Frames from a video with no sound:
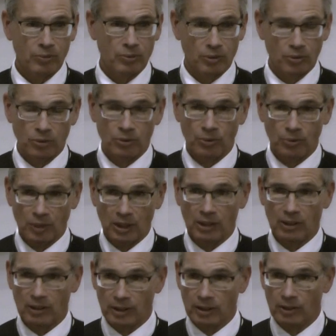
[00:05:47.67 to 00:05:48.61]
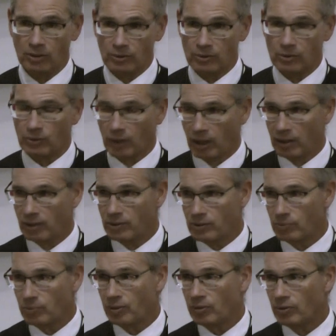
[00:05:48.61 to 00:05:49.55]
to do illegal
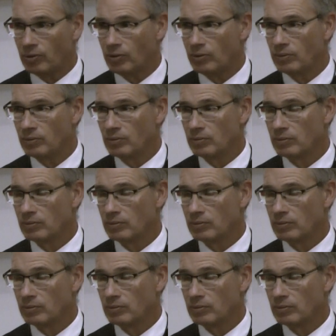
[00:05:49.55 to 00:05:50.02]
drugs with you?